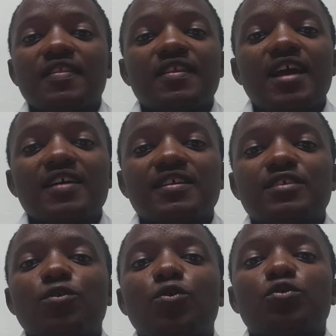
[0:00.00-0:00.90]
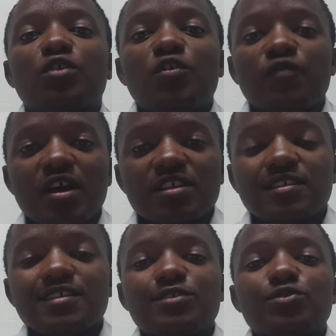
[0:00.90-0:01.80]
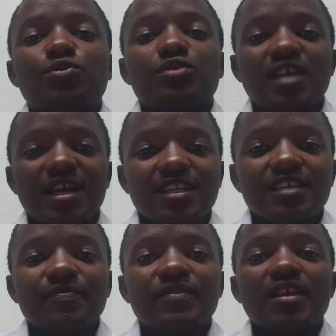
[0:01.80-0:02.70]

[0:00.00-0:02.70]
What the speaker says: the nurses go to the universities to study